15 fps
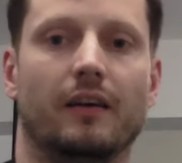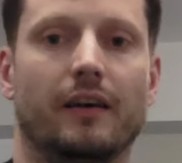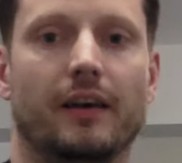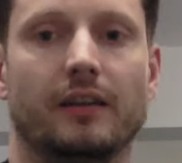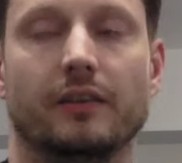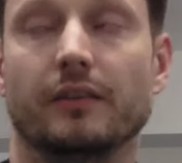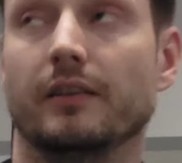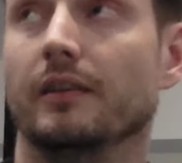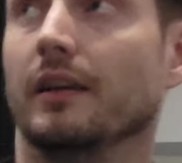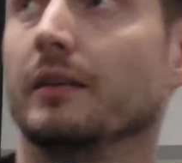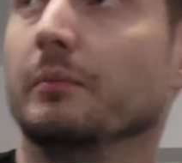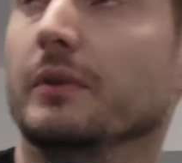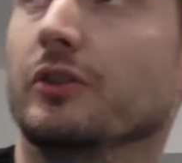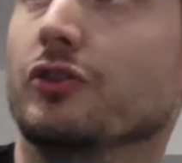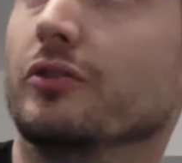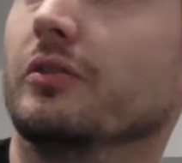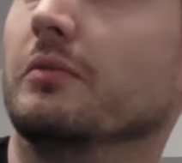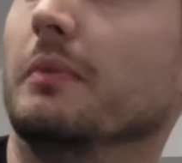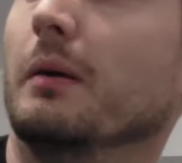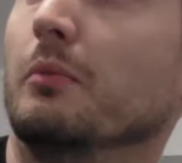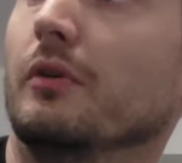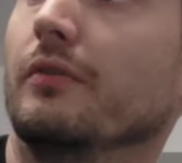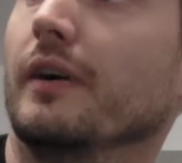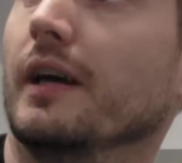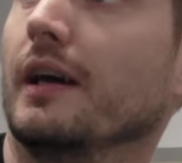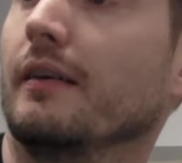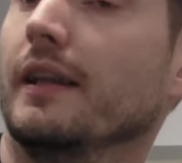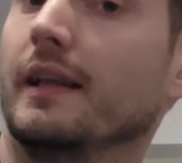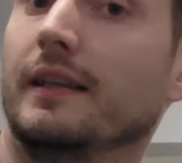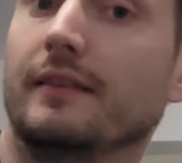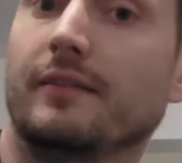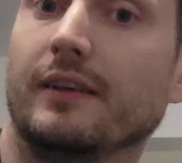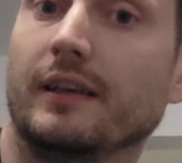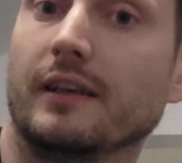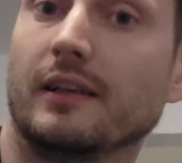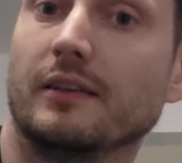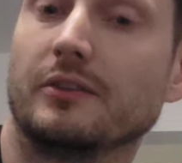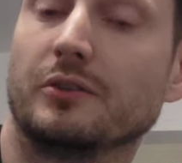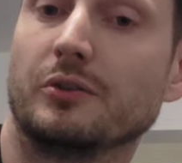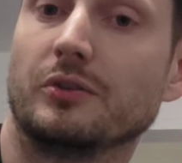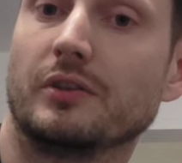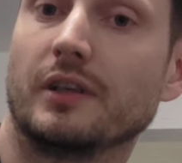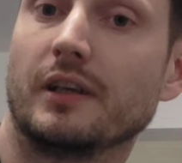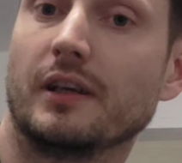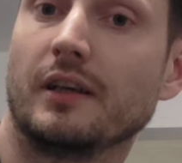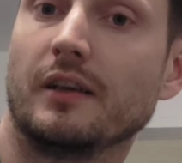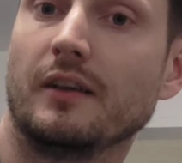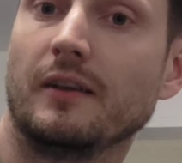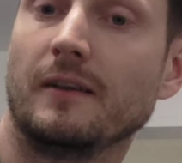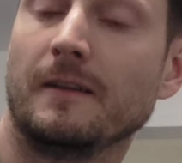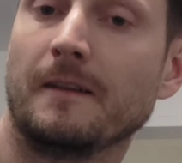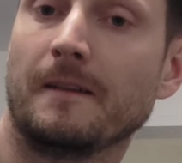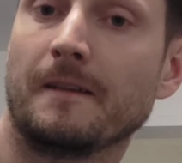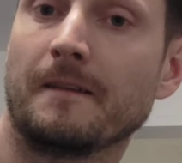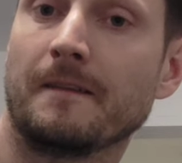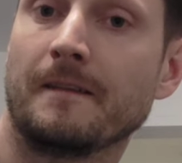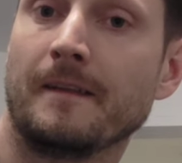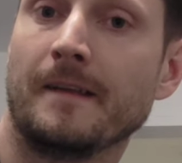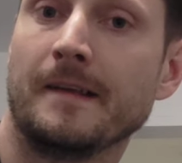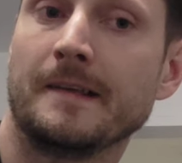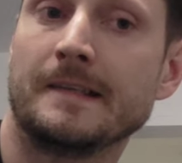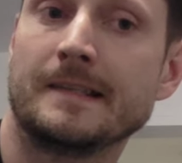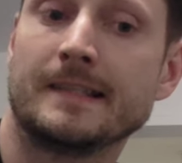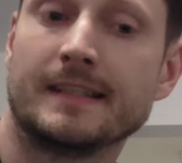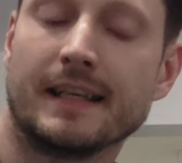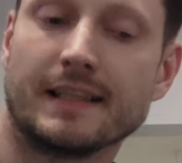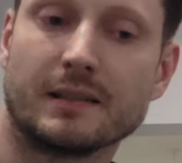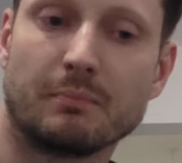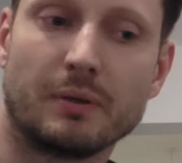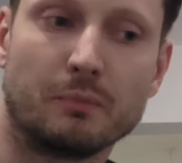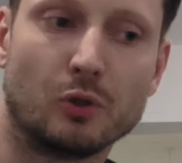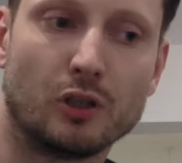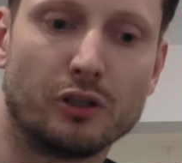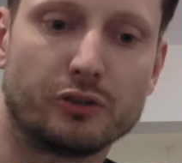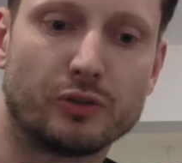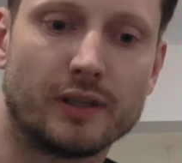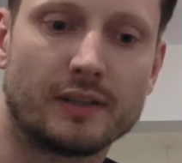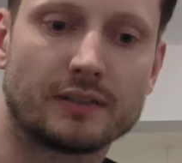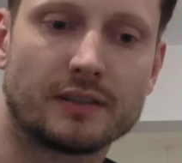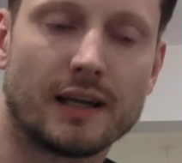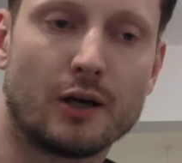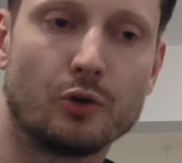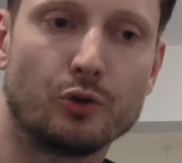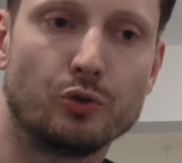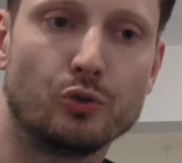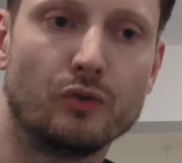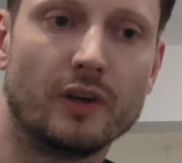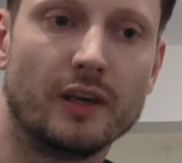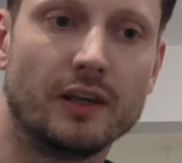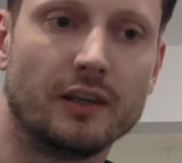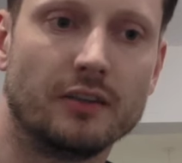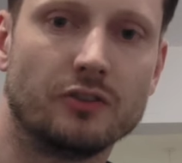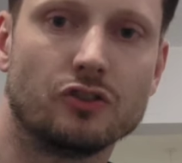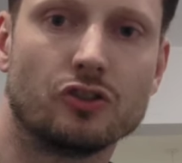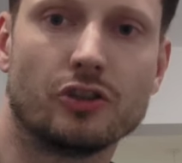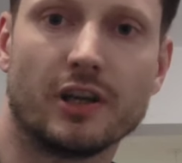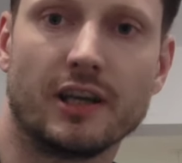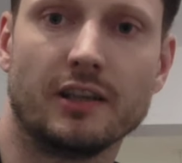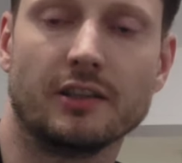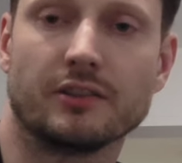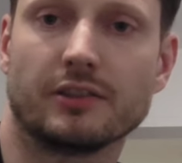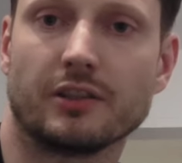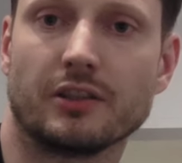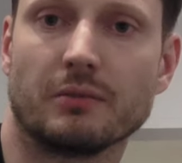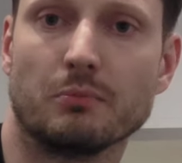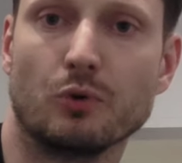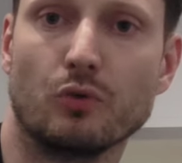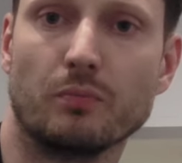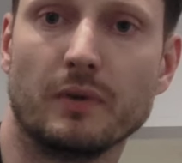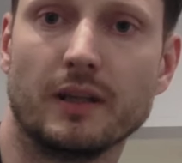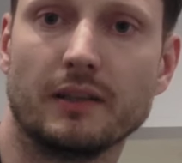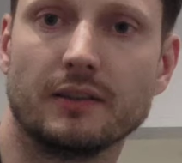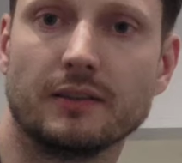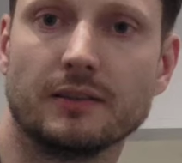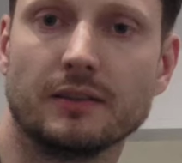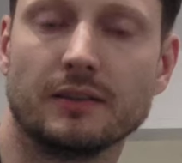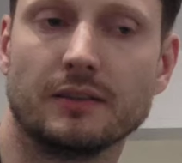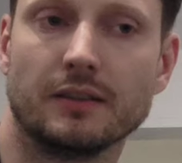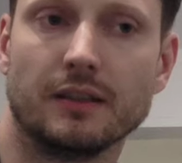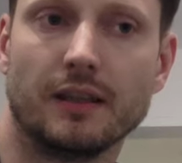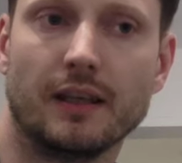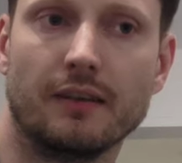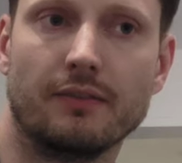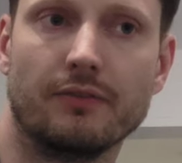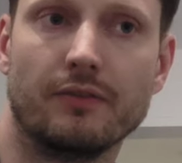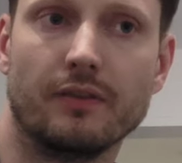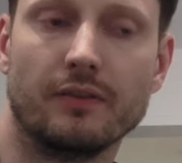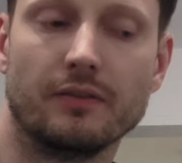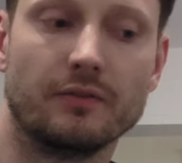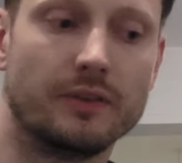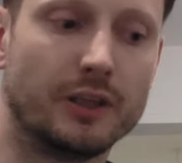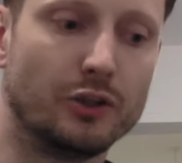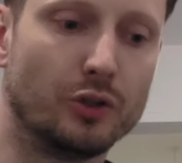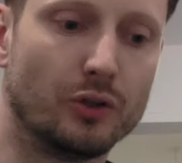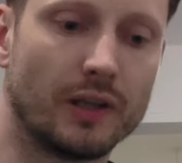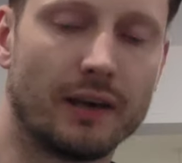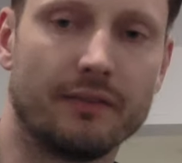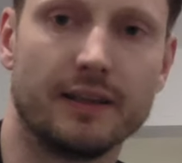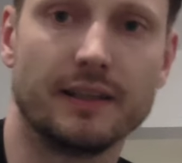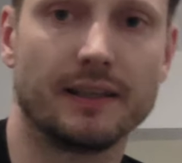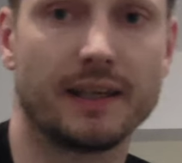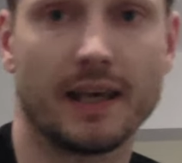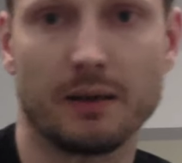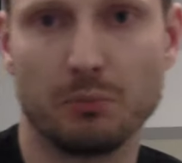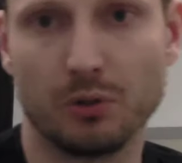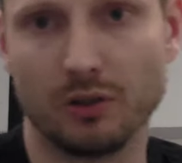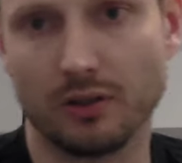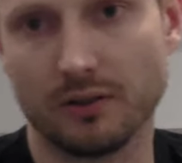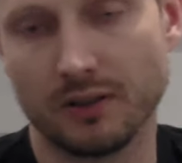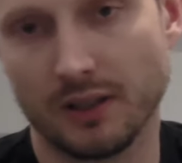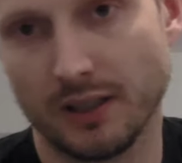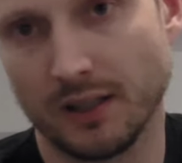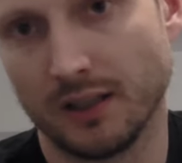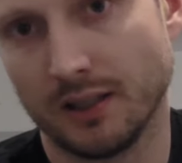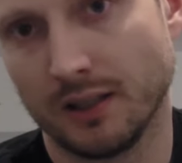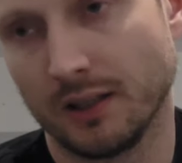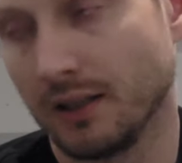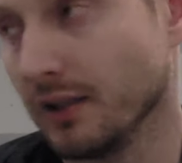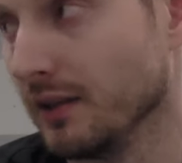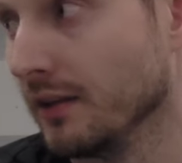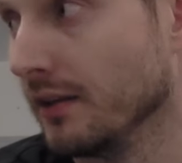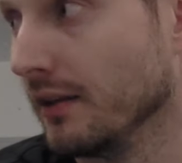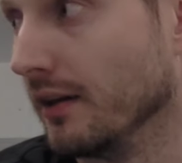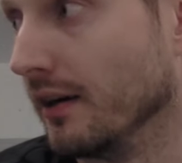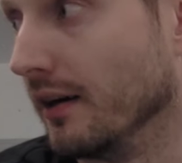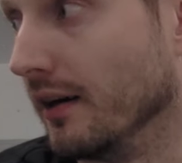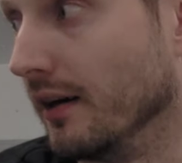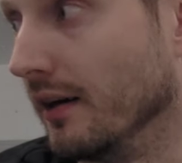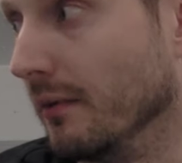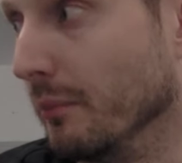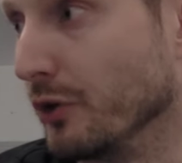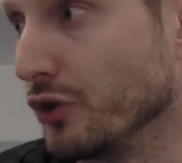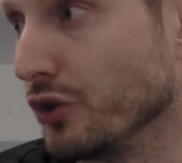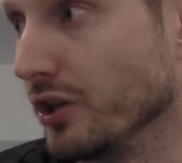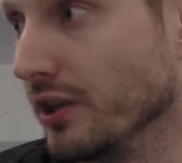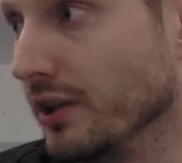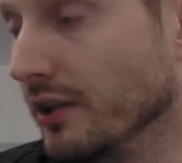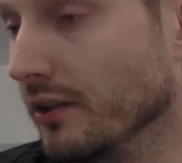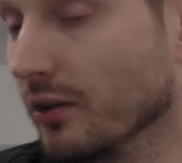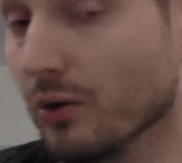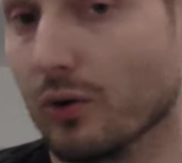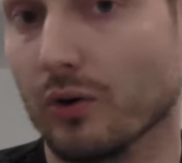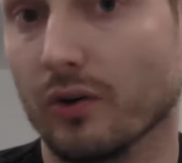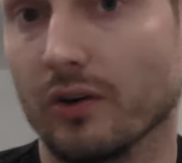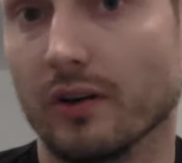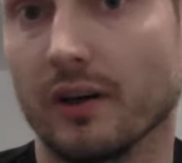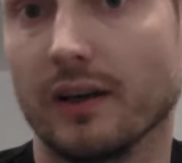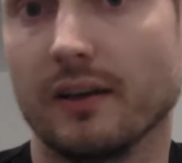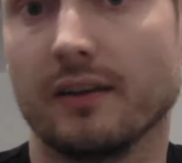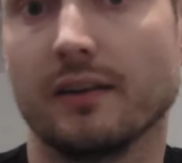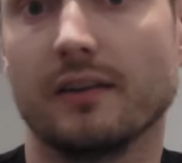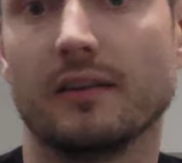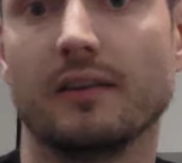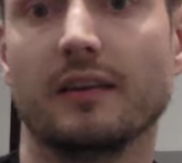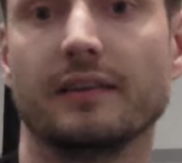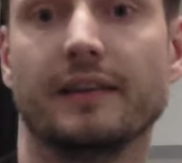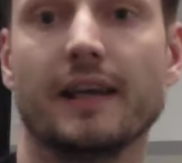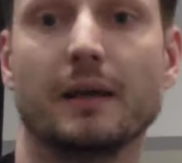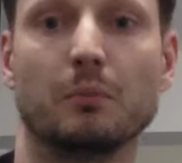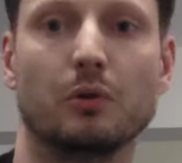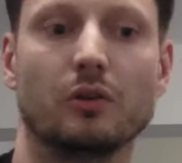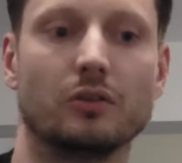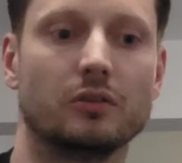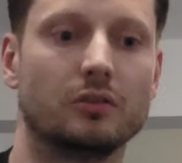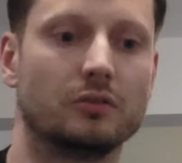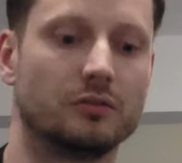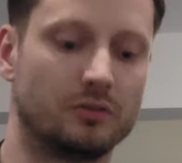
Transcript: And let me just remember if I had anything else to say. Yeah, some people also ask how do they train such a movement if they don't have any cable, machine or table.